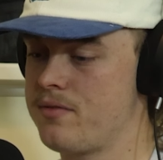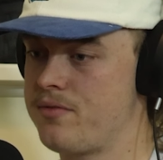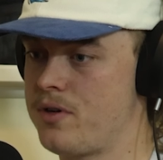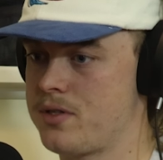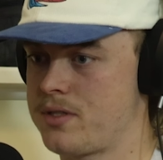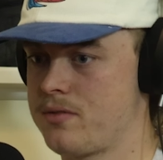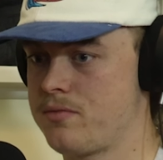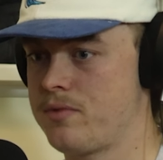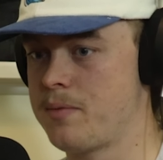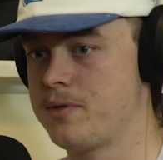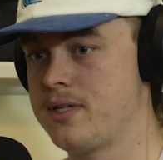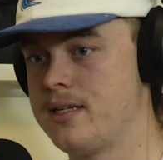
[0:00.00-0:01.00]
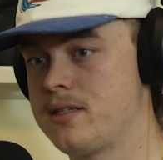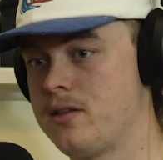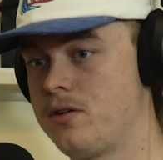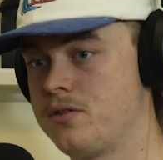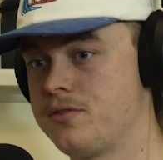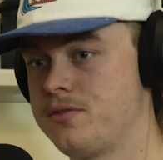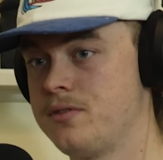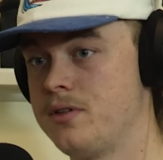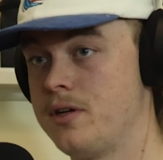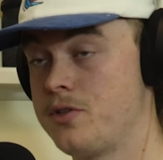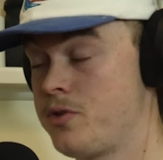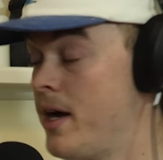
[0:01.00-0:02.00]
FOSS represents a lot of
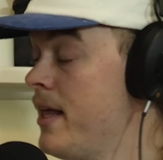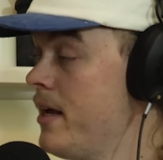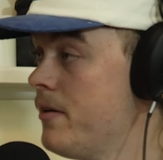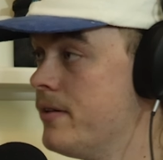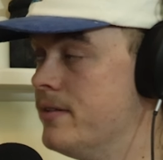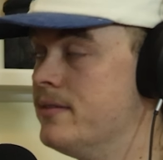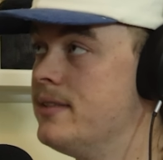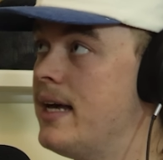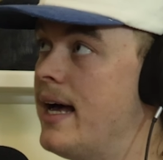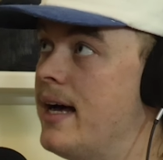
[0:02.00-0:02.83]
Australia and